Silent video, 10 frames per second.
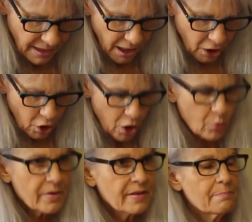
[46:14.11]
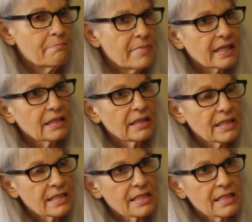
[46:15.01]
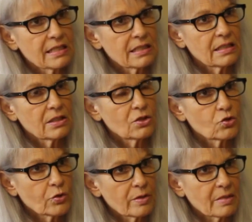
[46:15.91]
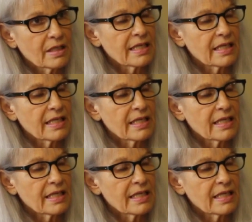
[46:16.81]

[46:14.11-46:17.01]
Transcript: along with medically assisted treatment.